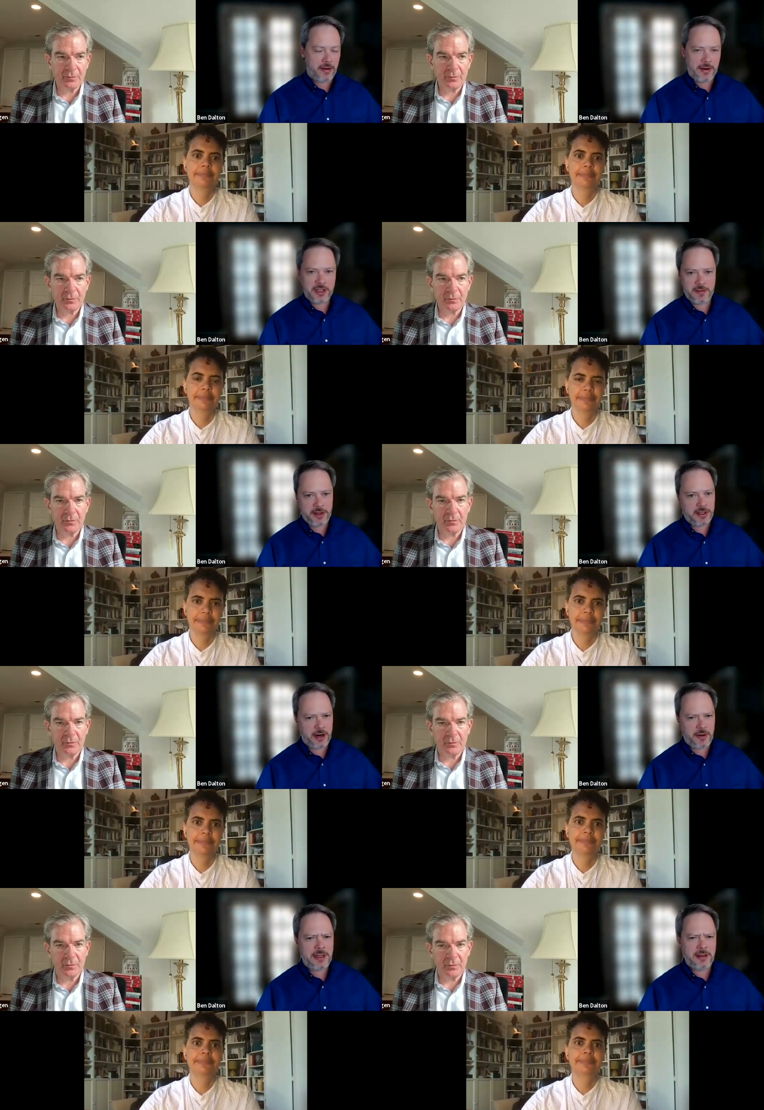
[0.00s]
Speaker 1: in the Russian military,
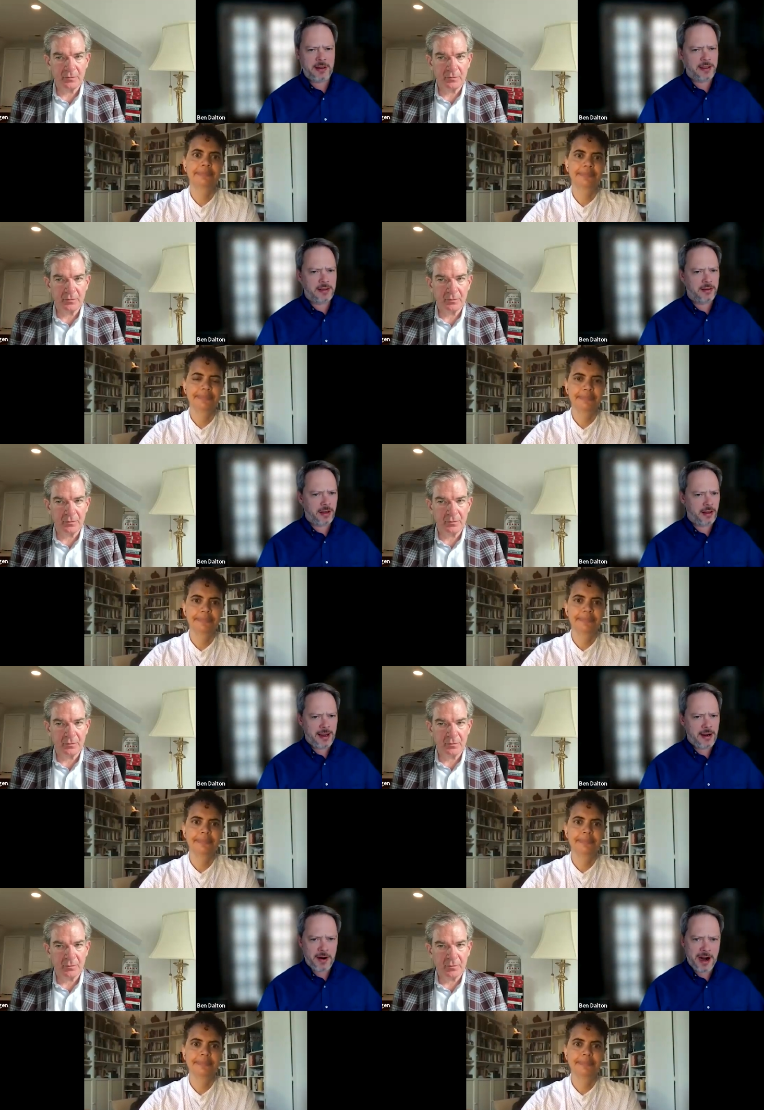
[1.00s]
which is, I think,
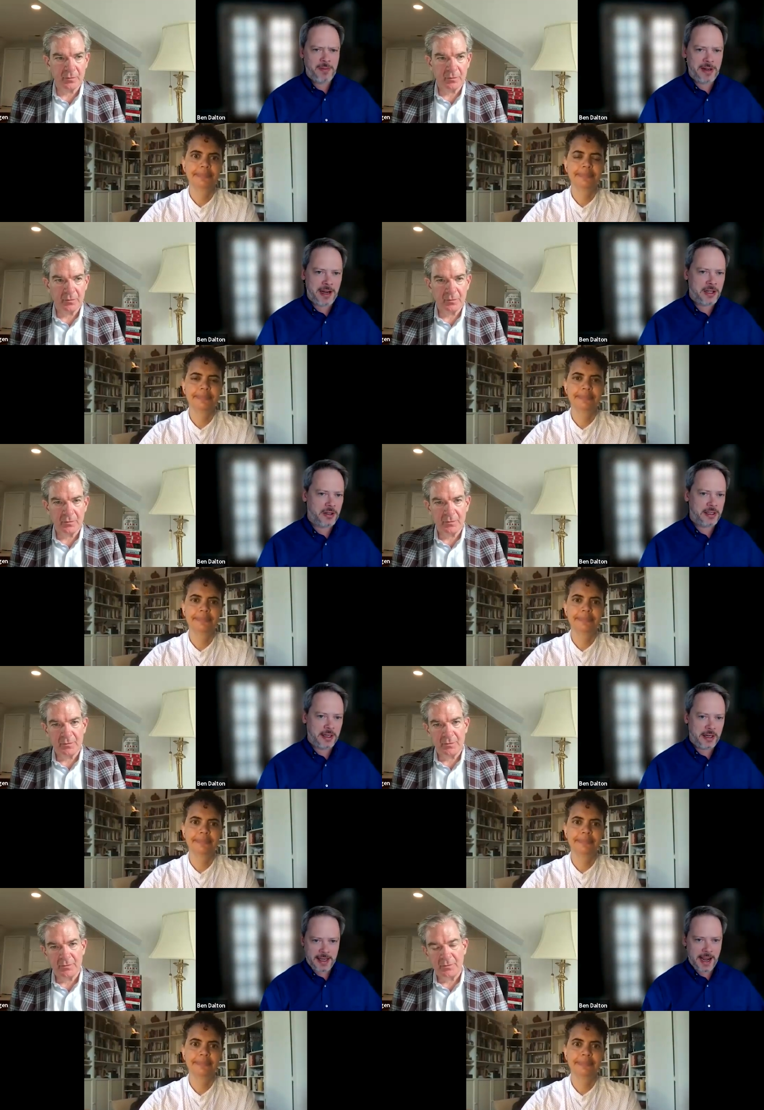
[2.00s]
incredibly dangerous.
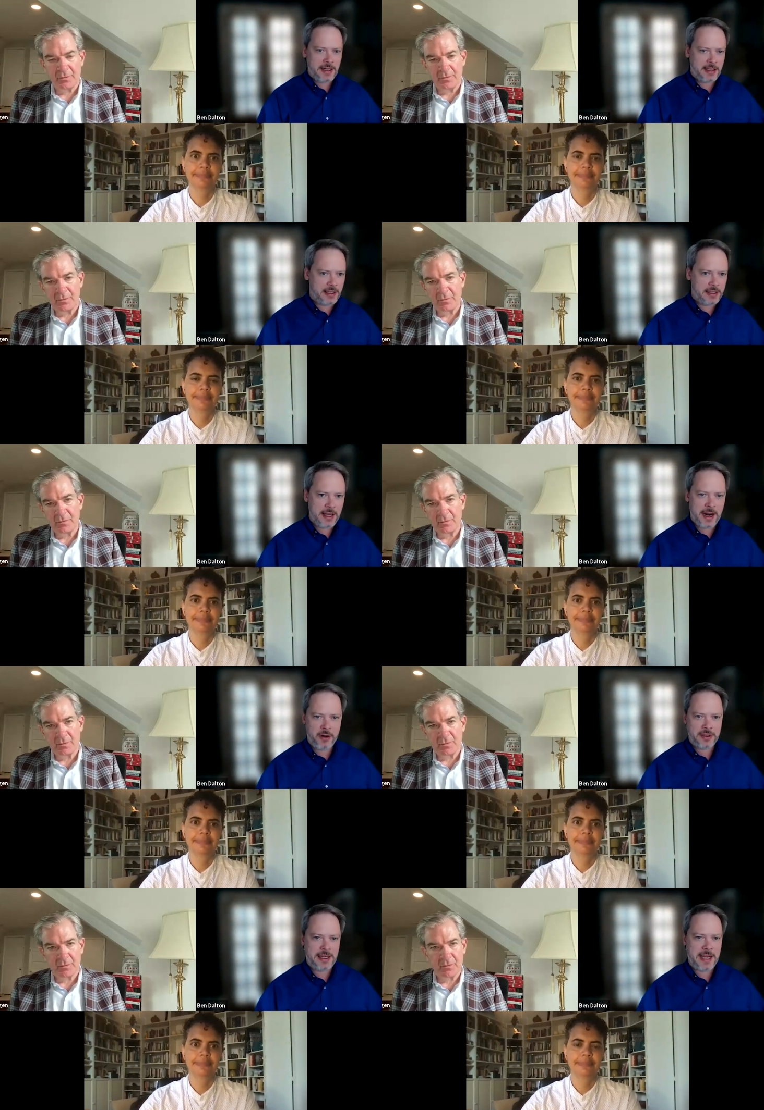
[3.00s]
And as Candace just said, I
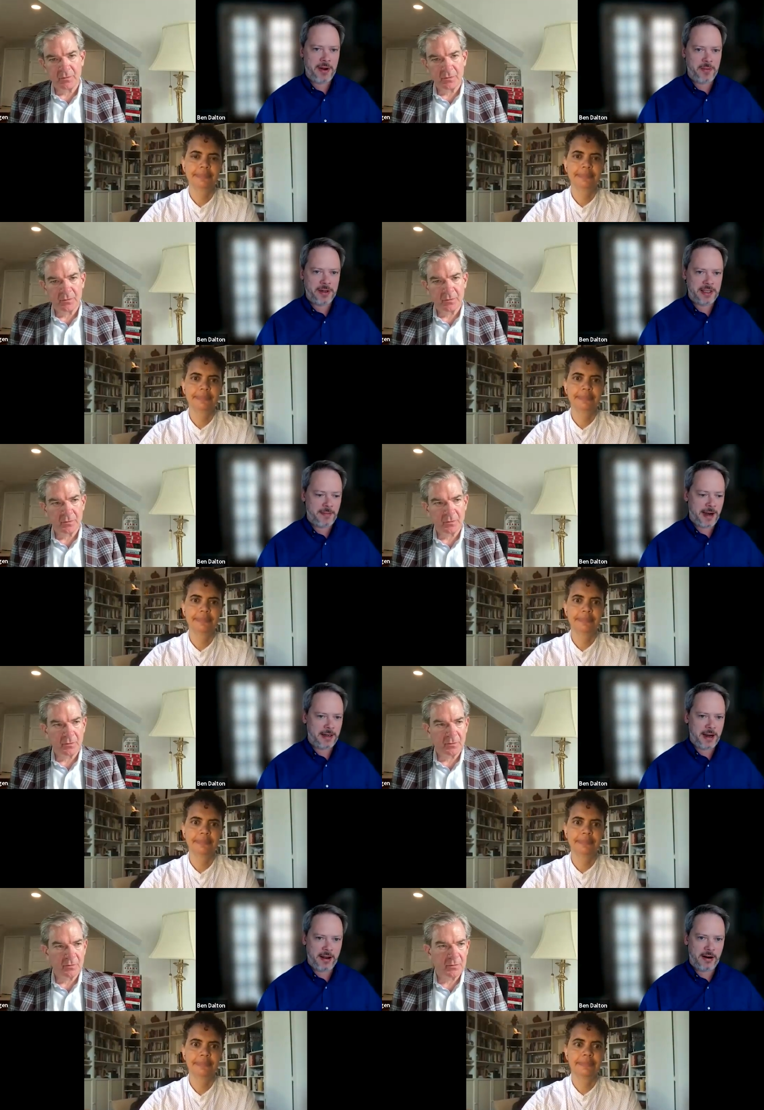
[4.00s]
don't see how he puts that back
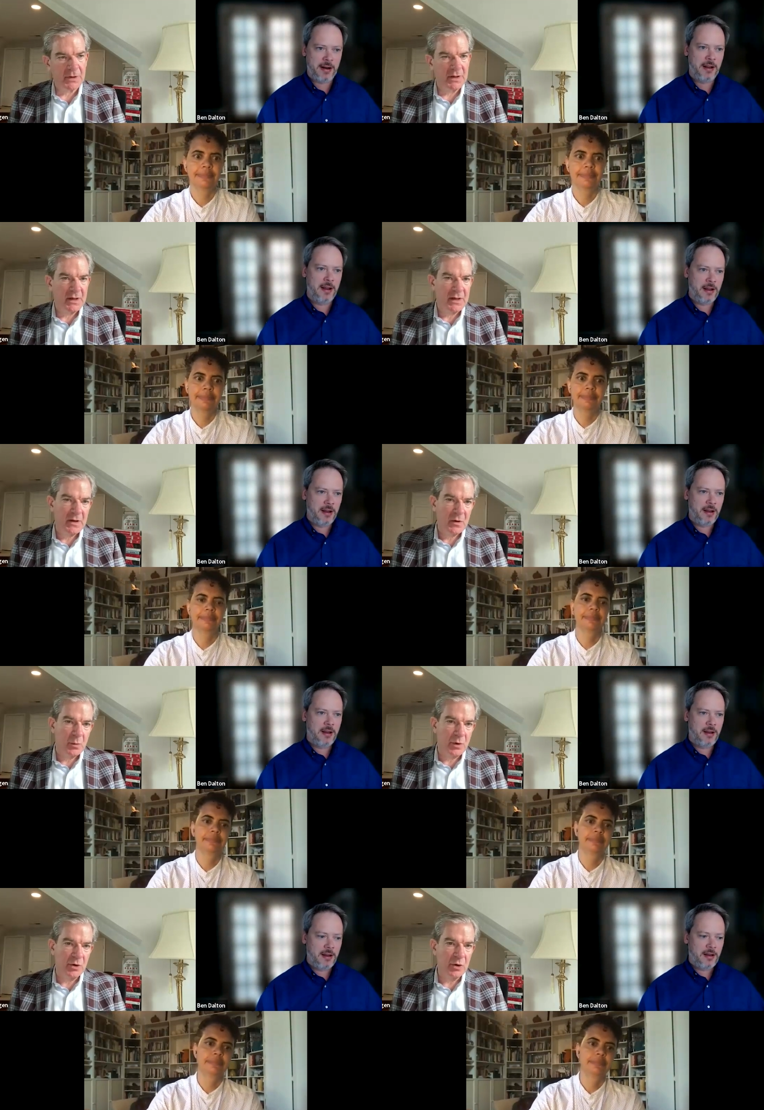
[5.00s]
together."
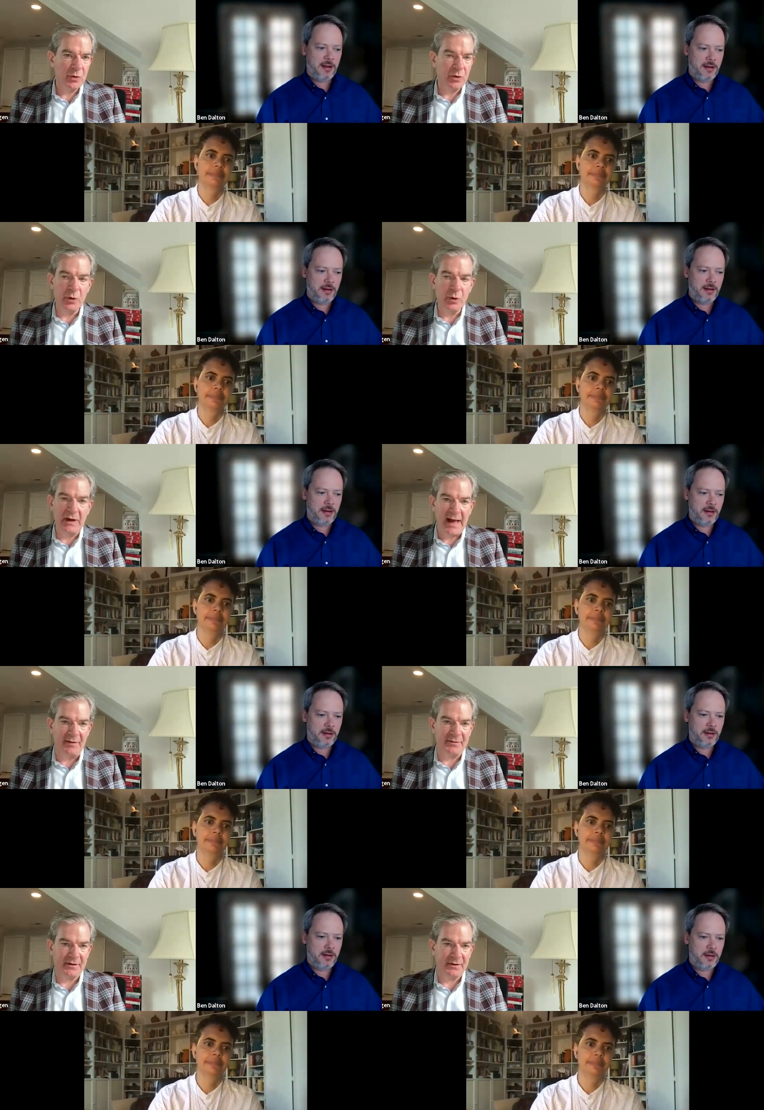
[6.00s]
Speaker 2: Well, who who
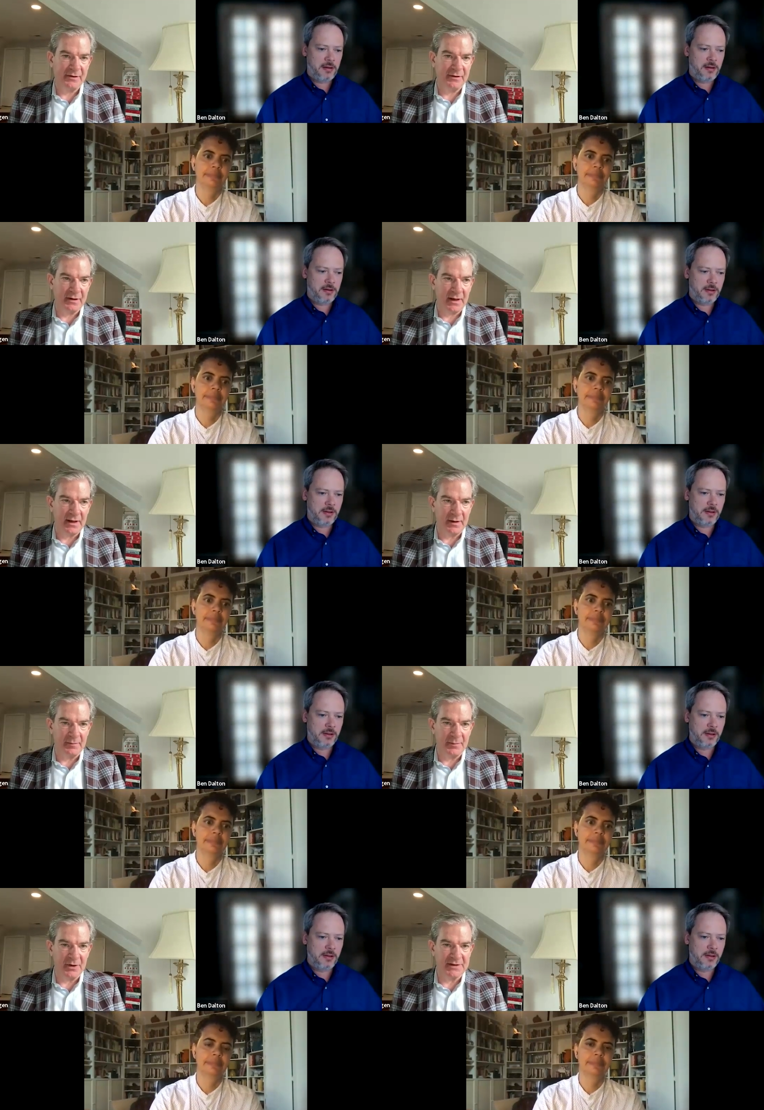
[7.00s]
left?
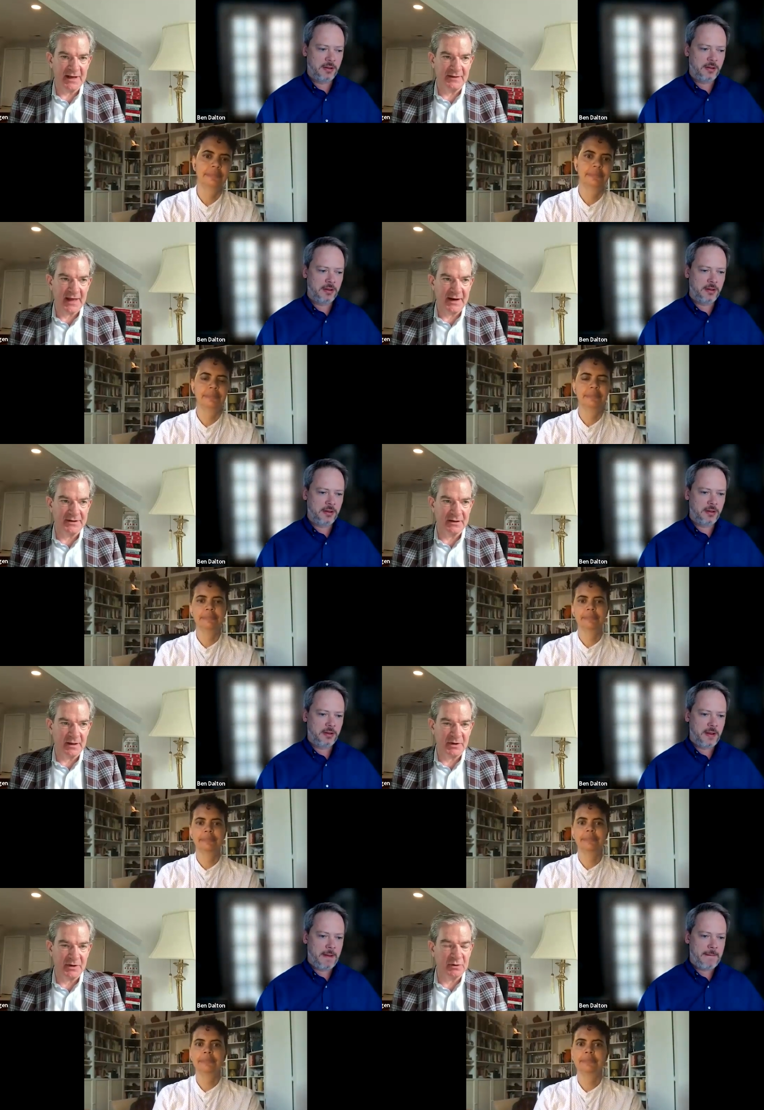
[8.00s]
um, because that that is you
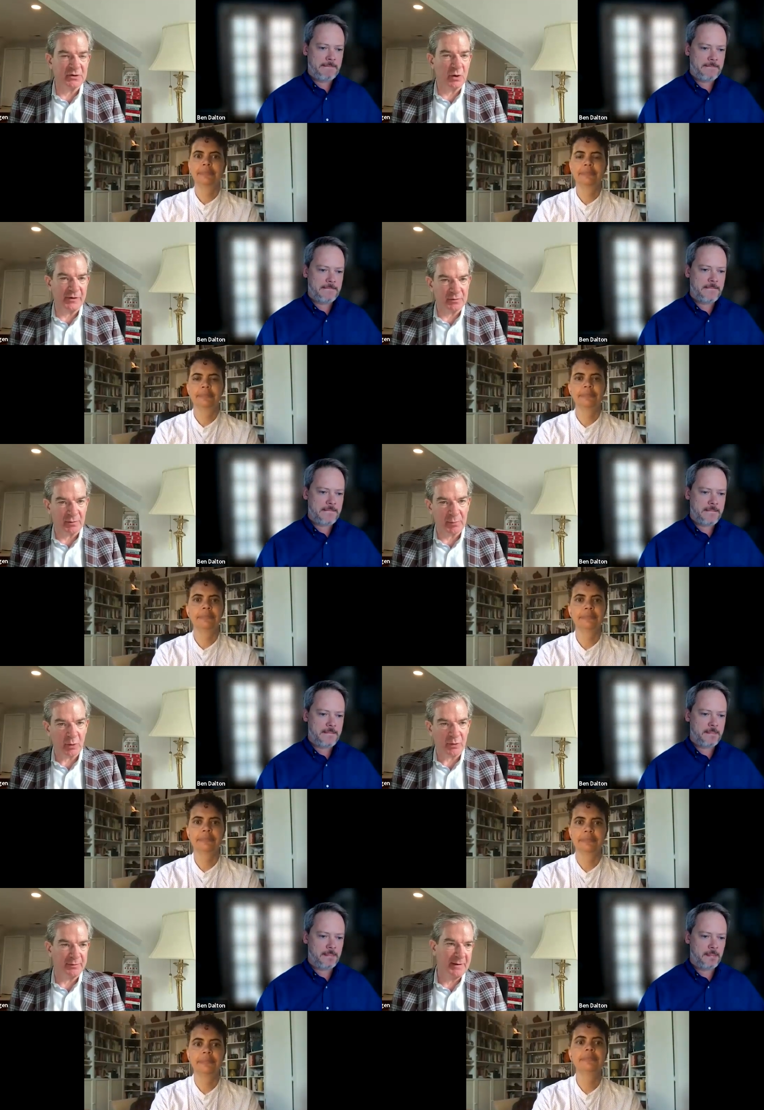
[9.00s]
know, because you saw these reports